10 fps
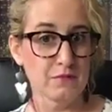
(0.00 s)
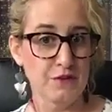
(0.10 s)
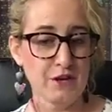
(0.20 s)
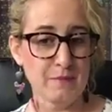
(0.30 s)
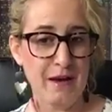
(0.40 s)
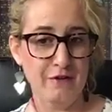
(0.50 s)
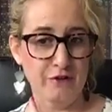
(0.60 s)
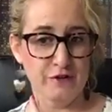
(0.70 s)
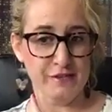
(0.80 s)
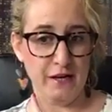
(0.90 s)
Think about it
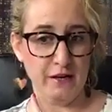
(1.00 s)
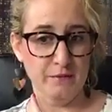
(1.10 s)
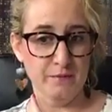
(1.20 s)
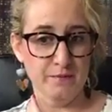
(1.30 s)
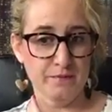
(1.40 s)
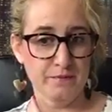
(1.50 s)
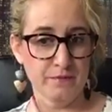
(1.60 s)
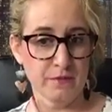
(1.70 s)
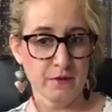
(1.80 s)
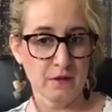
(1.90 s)
for a second.
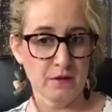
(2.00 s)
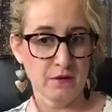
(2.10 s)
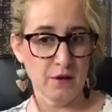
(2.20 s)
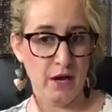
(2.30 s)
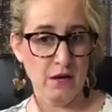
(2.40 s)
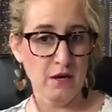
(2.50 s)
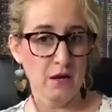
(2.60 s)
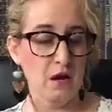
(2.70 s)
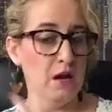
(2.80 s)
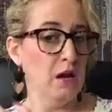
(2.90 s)
Okay?
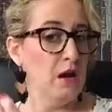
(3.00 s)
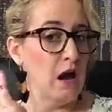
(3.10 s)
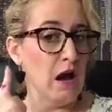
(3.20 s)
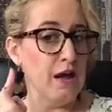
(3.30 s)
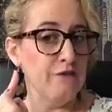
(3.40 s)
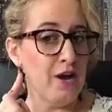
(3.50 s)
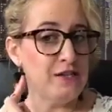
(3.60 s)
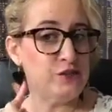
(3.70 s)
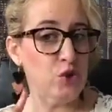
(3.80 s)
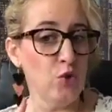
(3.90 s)
If I
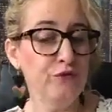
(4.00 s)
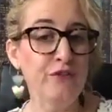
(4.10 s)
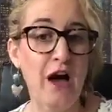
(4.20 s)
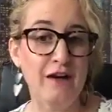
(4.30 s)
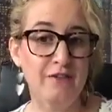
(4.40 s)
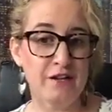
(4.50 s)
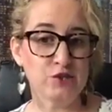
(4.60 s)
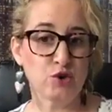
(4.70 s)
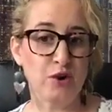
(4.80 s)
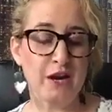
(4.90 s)
sold 5,
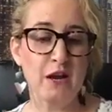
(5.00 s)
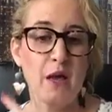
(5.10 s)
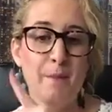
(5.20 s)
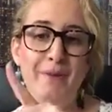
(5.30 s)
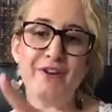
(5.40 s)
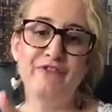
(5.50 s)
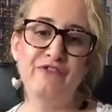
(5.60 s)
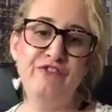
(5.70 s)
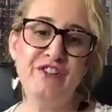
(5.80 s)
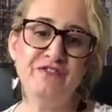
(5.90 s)
that's great. But if
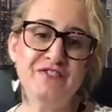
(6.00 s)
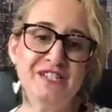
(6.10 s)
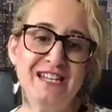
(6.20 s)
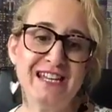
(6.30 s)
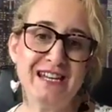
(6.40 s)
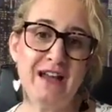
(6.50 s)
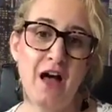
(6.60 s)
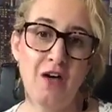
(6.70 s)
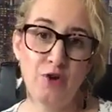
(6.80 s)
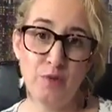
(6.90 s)
15
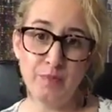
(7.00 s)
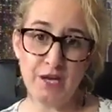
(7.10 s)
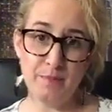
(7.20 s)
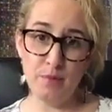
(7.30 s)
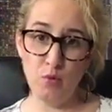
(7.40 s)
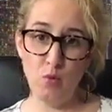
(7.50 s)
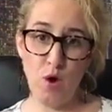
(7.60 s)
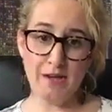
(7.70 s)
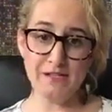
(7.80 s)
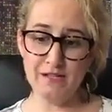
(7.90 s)
other people
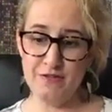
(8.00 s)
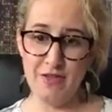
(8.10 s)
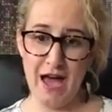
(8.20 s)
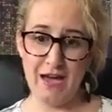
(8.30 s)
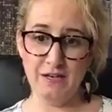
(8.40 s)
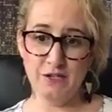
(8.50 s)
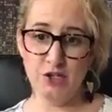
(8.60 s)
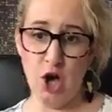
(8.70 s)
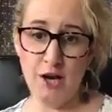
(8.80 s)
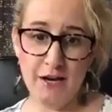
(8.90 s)
wanted that,
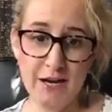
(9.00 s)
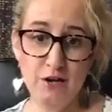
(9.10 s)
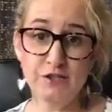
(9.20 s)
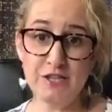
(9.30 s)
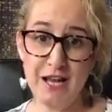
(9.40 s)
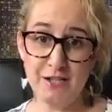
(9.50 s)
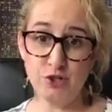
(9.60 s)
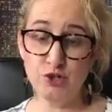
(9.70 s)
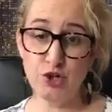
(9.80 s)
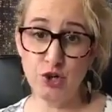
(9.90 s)
Donna, here's the
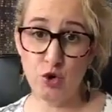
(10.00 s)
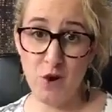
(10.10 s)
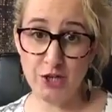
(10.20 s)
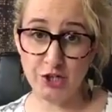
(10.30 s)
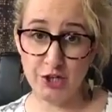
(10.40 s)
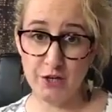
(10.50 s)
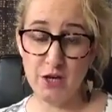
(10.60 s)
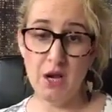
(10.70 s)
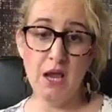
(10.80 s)
answer to your question.